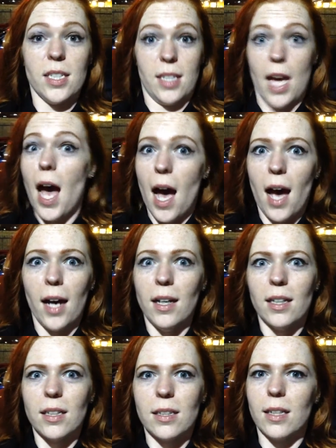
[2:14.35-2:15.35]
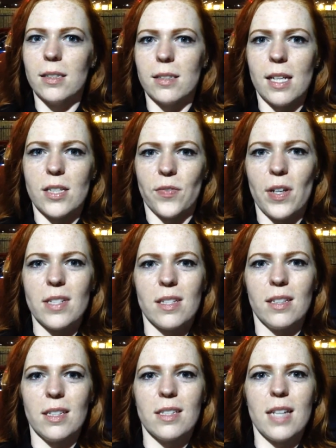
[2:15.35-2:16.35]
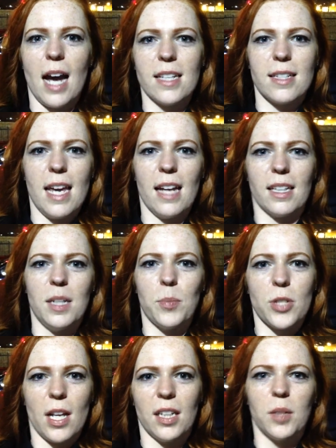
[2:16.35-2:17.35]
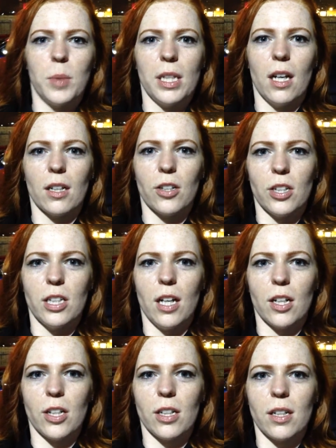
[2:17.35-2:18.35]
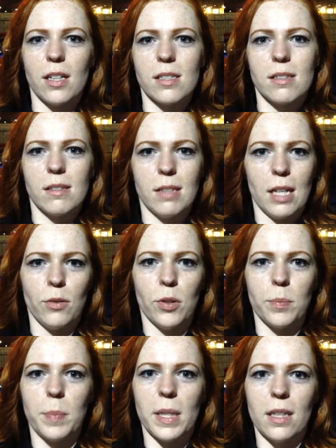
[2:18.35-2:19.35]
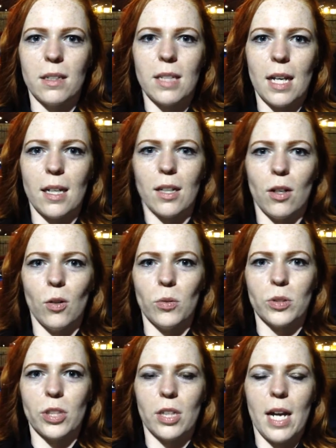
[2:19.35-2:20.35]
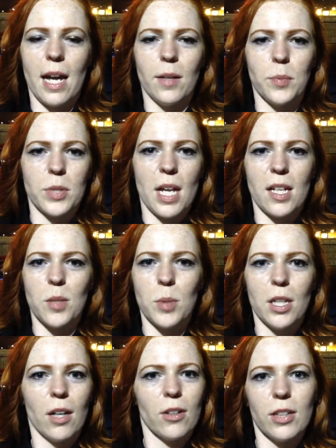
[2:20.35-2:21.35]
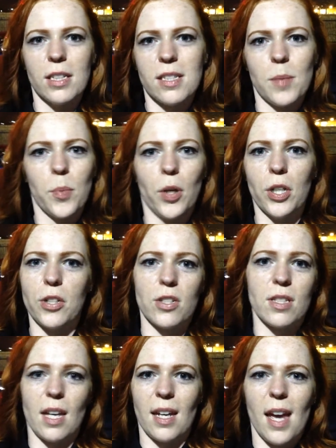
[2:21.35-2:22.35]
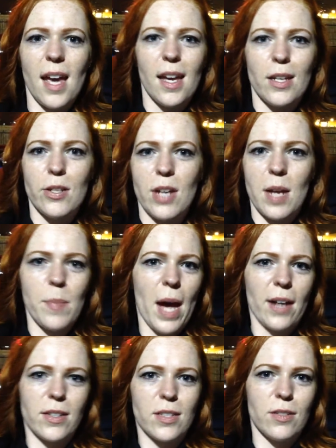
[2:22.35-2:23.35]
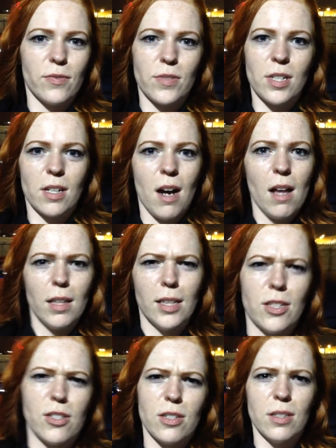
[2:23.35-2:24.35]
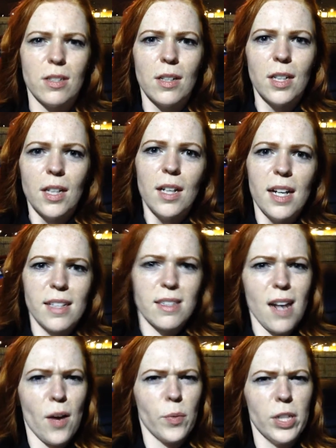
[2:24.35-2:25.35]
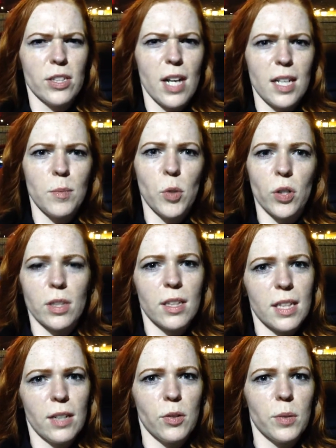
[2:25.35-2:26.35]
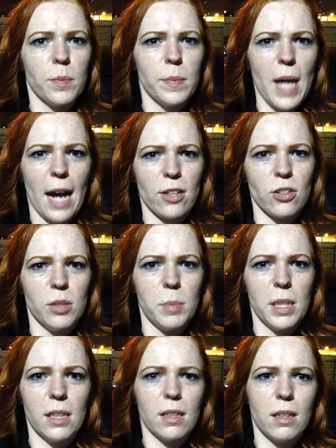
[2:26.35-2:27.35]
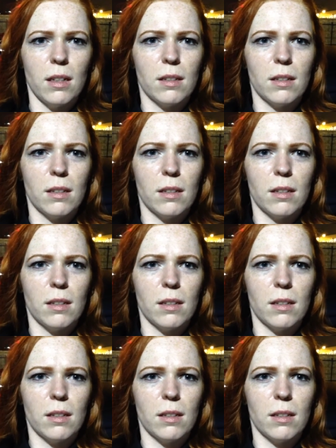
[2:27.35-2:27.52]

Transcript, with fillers: Yeah, because let's face it, these guys can't keep pretending to be younger and younger because they would be getting older and pretending to be younger, and at some point you're just like, hey, you came back to, to college, and it's not weird anymore that they would actually be